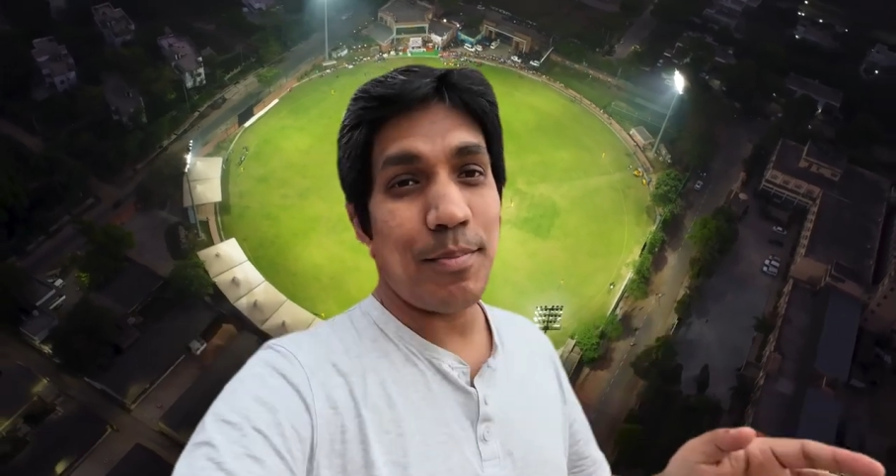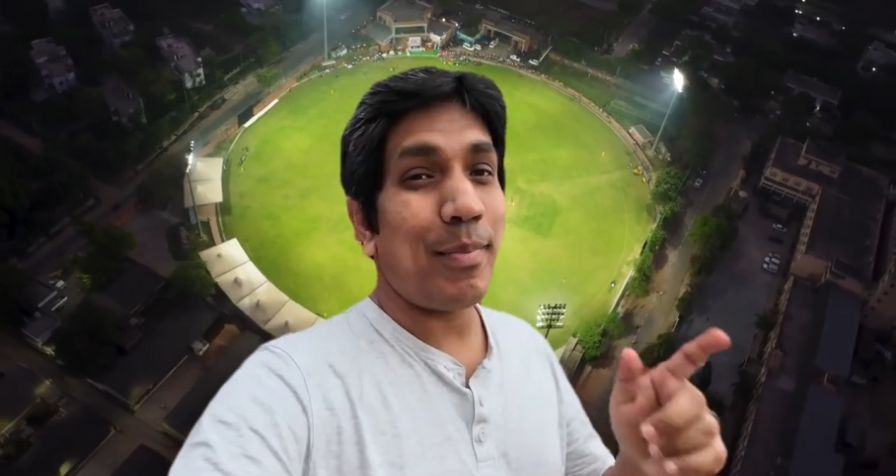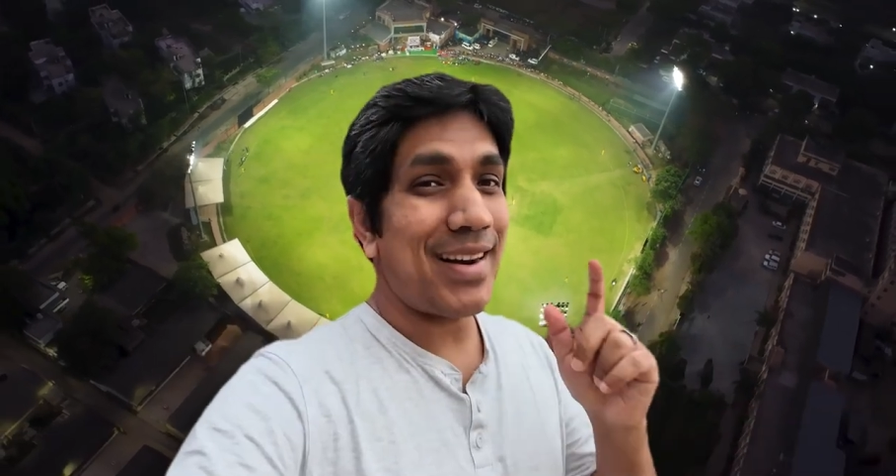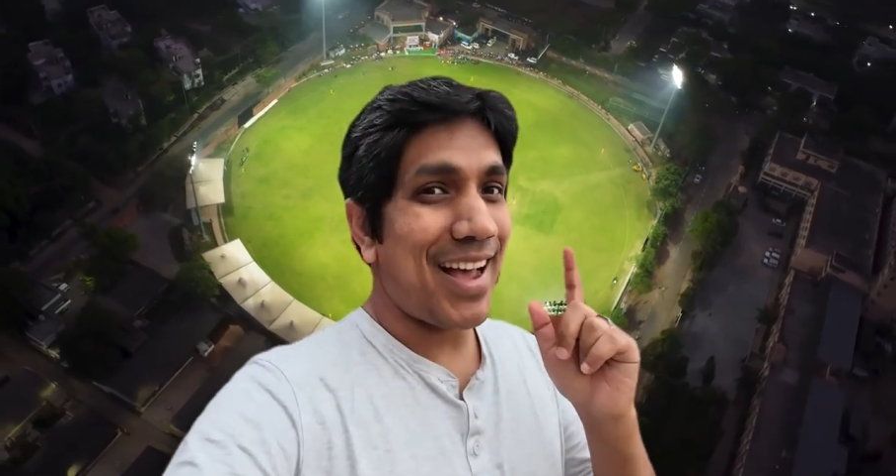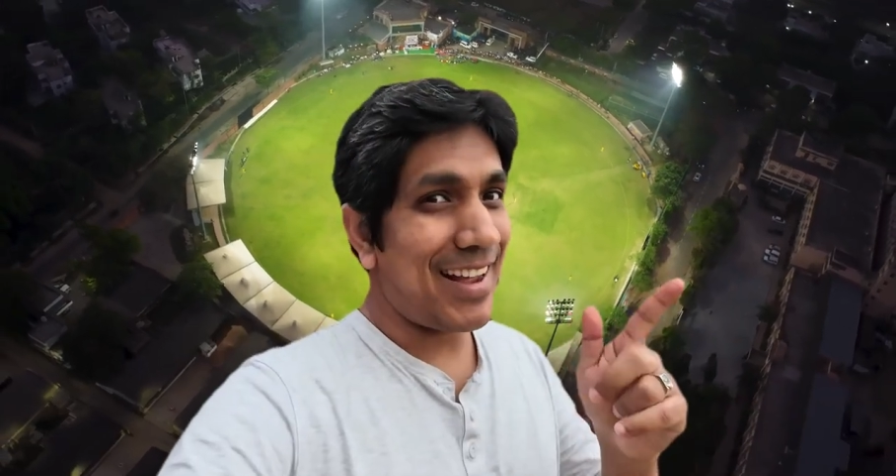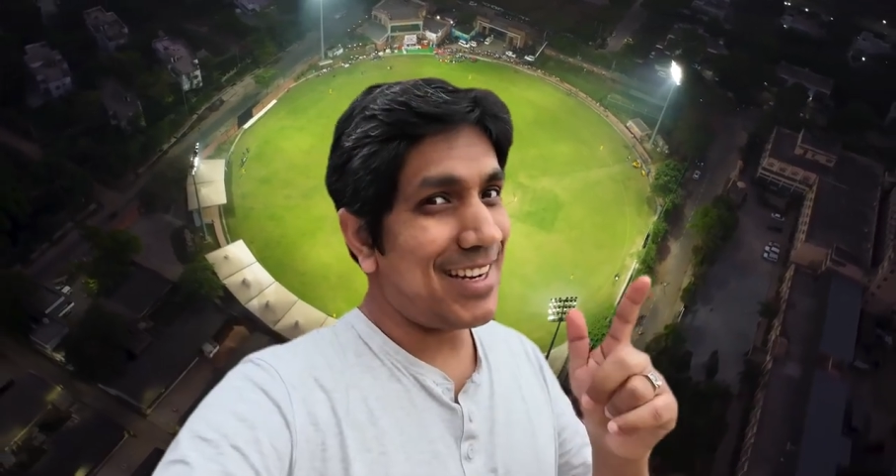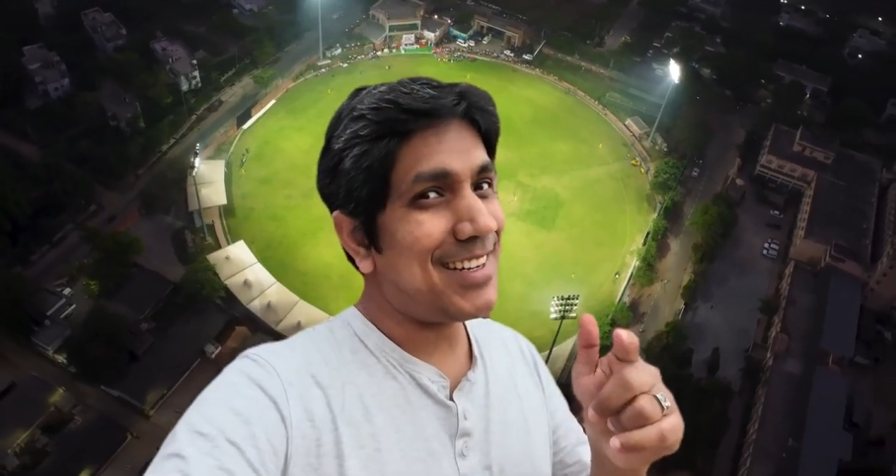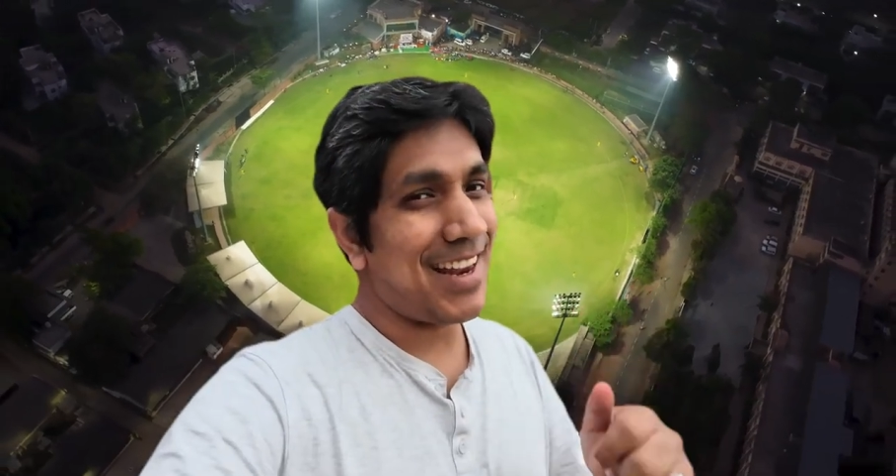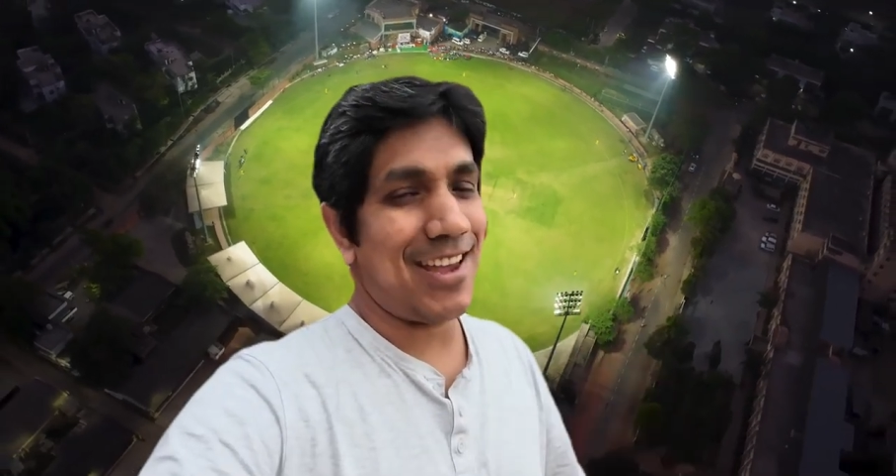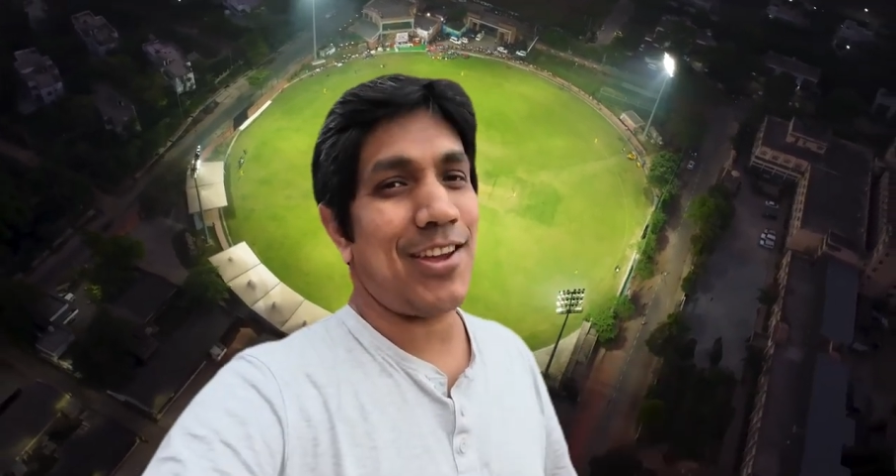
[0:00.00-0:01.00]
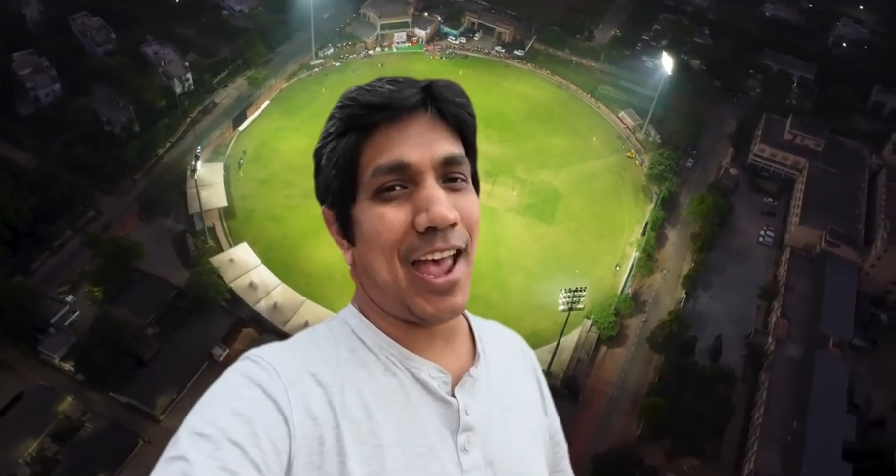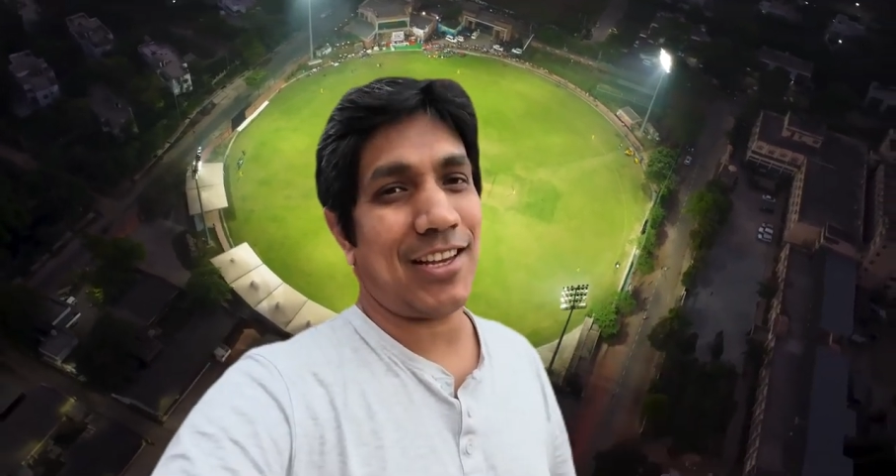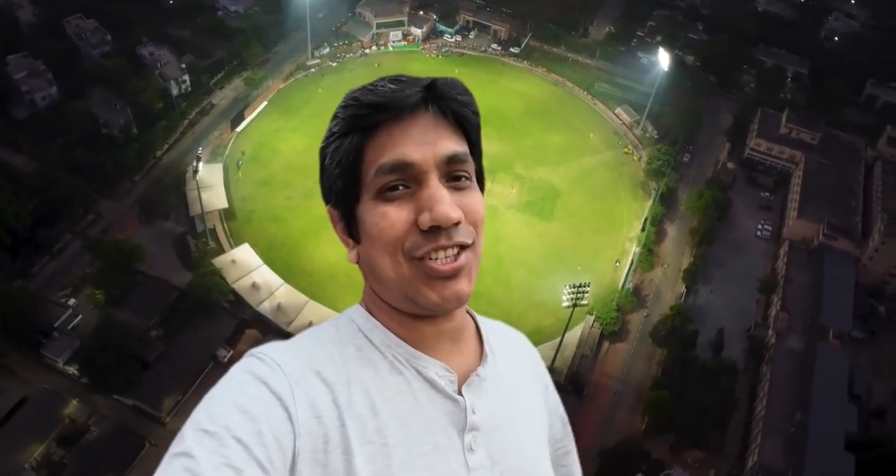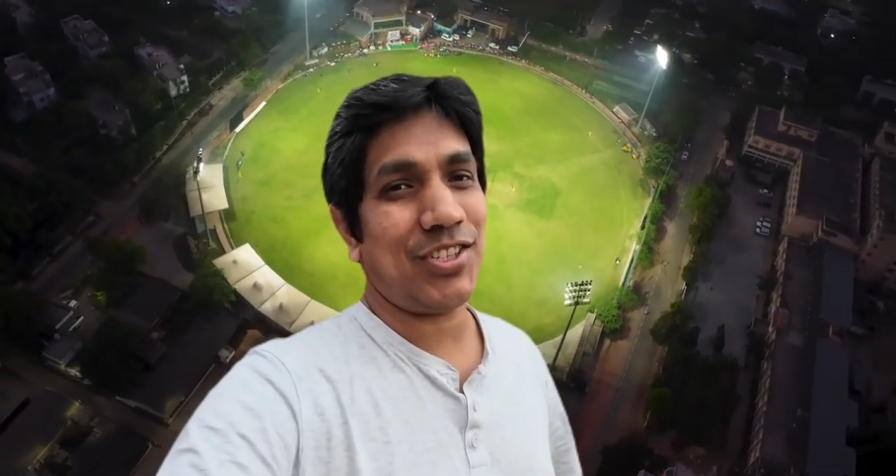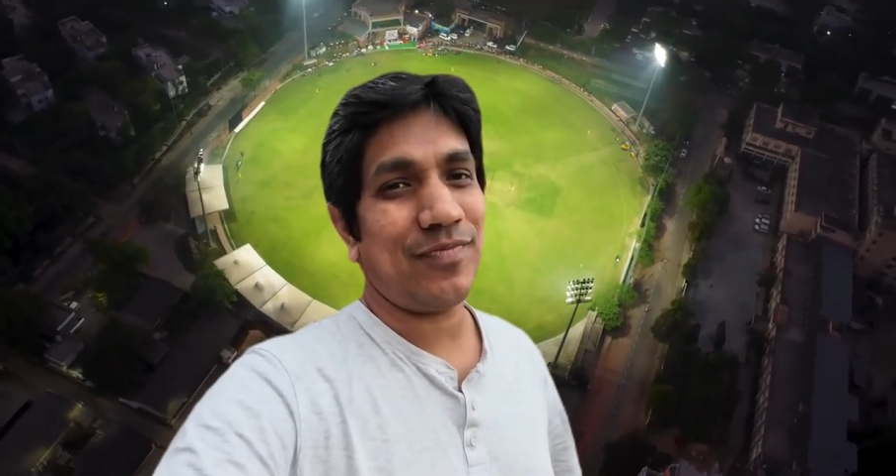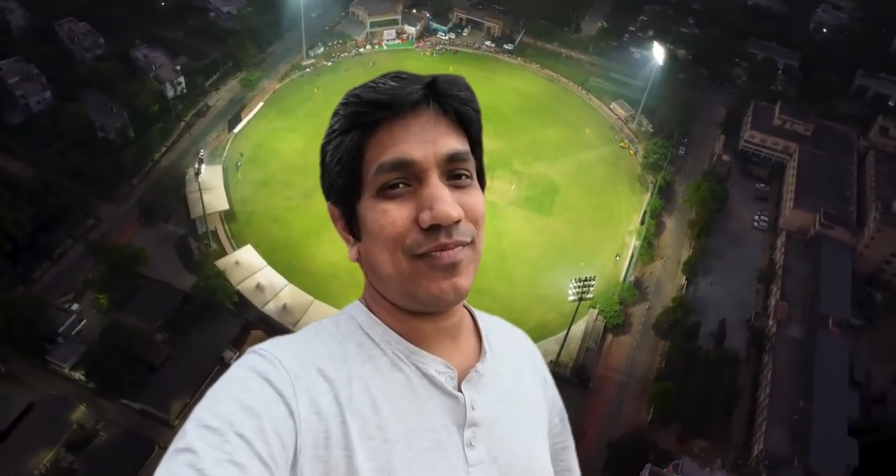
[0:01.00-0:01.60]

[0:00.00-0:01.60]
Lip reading: but I did take a catch.